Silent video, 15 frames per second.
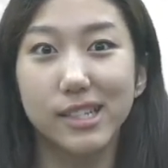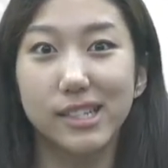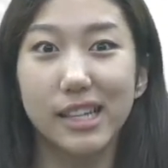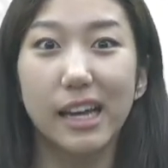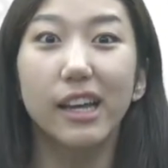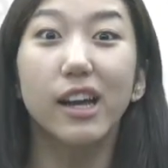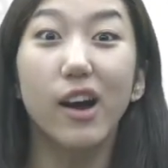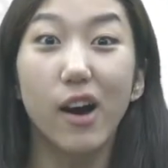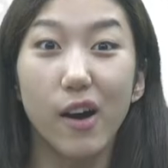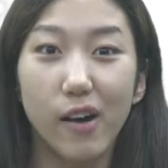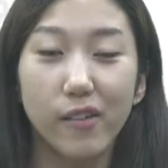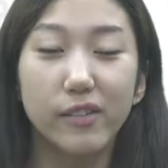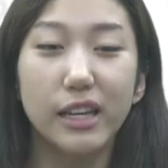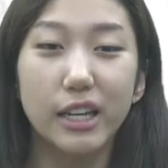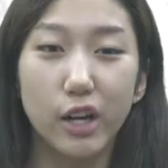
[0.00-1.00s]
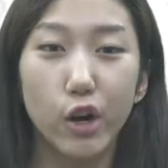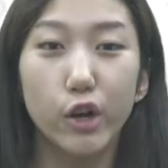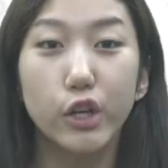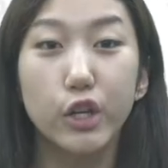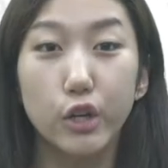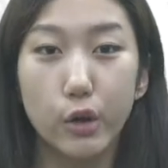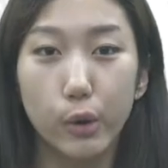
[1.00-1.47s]
set of
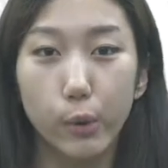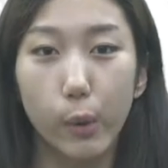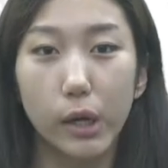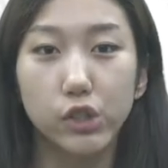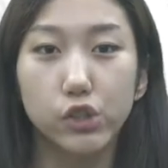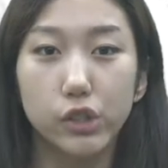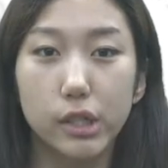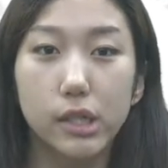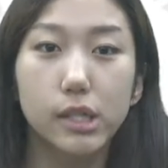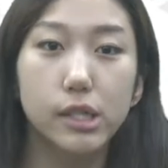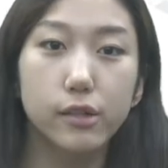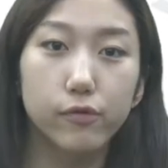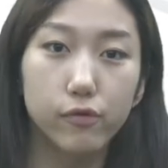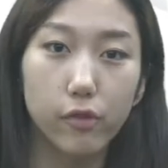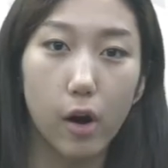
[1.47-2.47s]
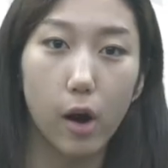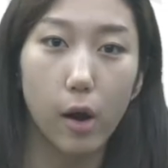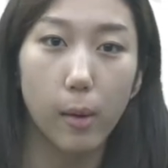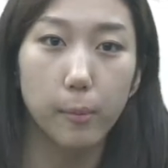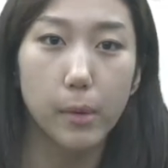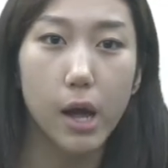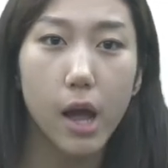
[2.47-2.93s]
ERQ questions
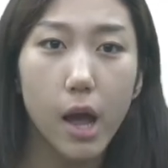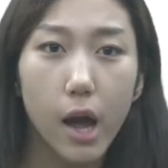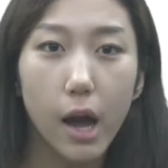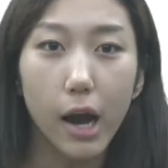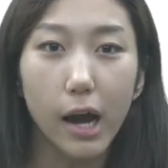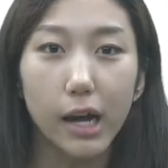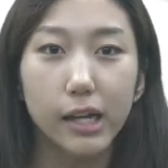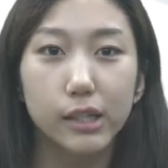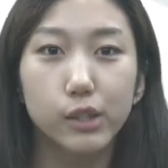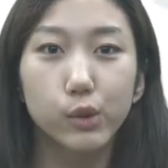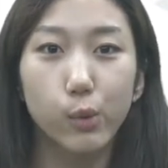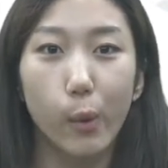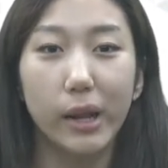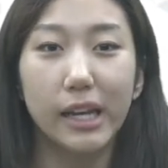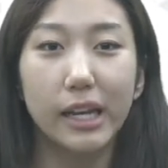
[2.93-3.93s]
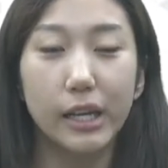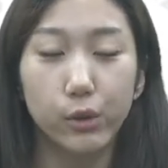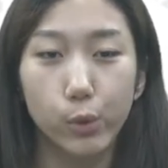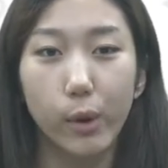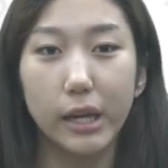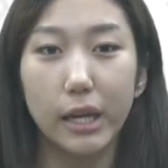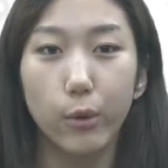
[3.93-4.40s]
from
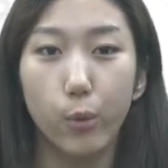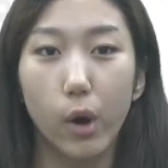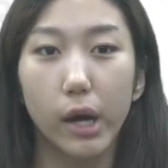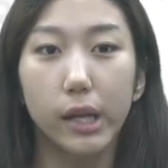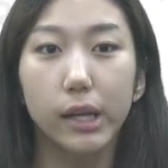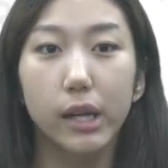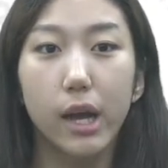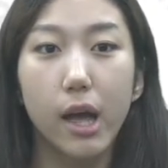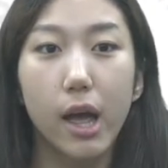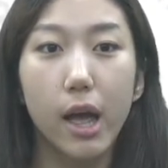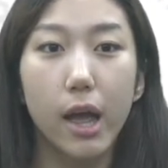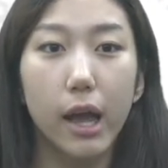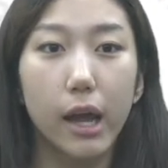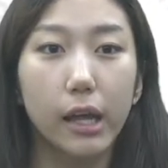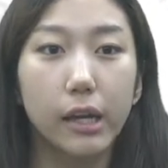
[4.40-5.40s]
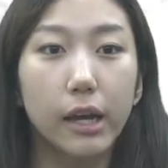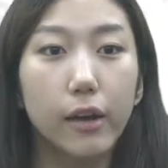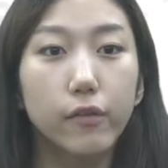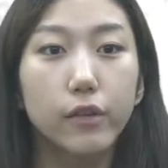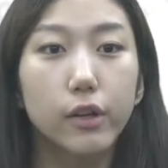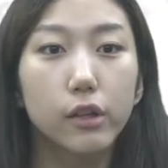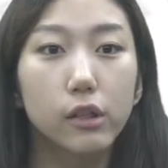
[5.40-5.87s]
2021. And
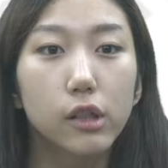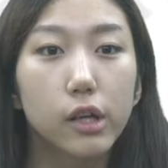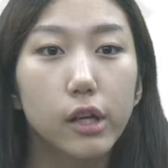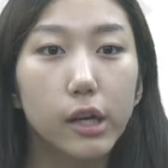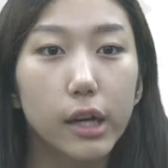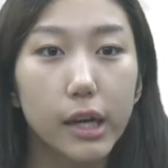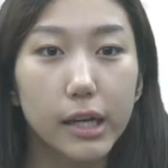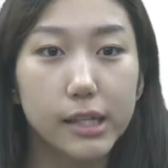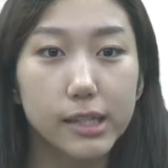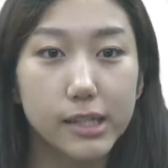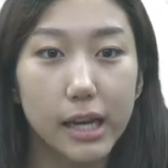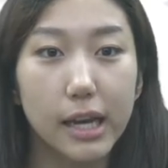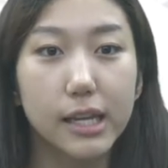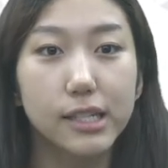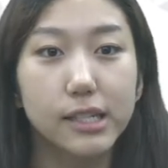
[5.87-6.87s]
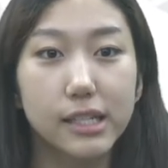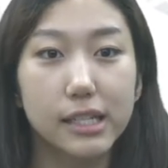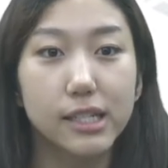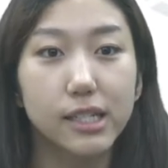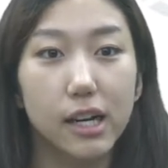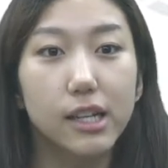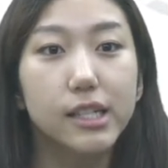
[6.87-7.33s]
if you look, it says,
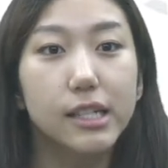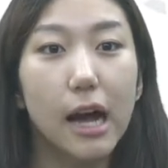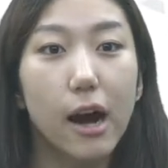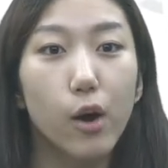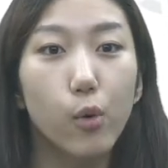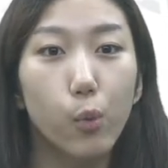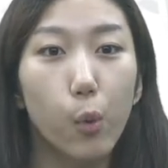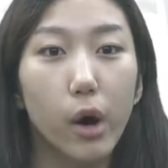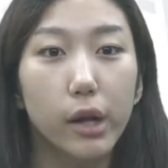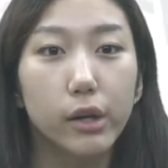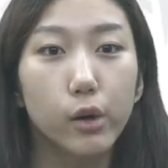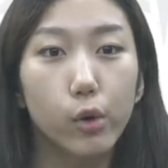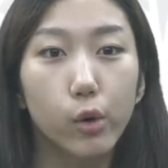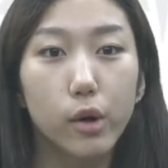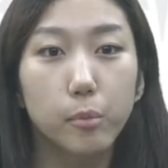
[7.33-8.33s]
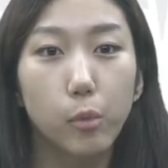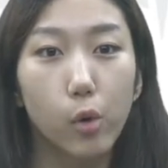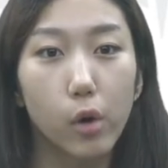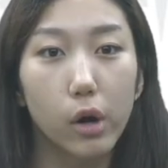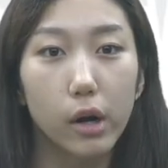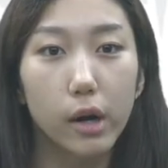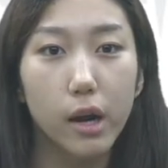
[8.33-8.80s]
discuss how 1 or
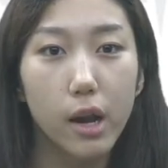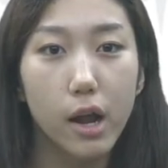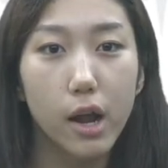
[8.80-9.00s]
more